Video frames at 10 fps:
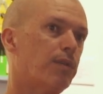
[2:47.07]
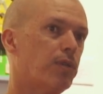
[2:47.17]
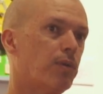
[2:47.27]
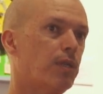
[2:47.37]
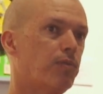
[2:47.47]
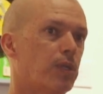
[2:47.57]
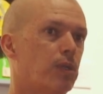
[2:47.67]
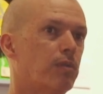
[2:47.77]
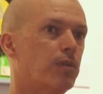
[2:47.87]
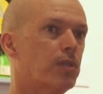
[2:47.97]
after I left the
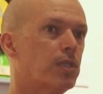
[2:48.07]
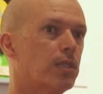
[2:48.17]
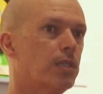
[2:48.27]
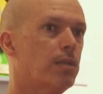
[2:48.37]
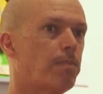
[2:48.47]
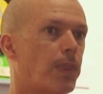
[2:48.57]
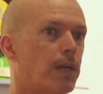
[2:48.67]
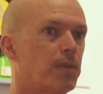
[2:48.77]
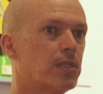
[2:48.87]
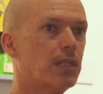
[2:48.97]
university
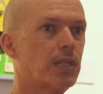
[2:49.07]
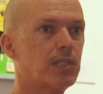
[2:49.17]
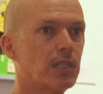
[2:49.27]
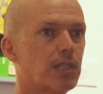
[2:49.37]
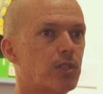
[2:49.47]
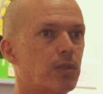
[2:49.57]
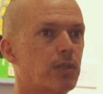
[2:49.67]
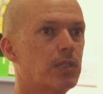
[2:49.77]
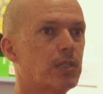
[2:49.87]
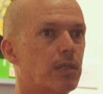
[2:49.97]
um, as, a, as a lecturer
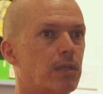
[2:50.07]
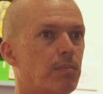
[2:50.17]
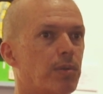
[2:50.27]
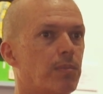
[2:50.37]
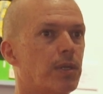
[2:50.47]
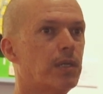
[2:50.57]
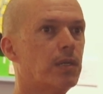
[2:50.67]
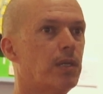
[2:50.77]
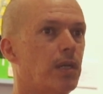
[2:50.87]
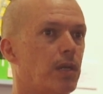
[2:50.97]
and as a printmaker,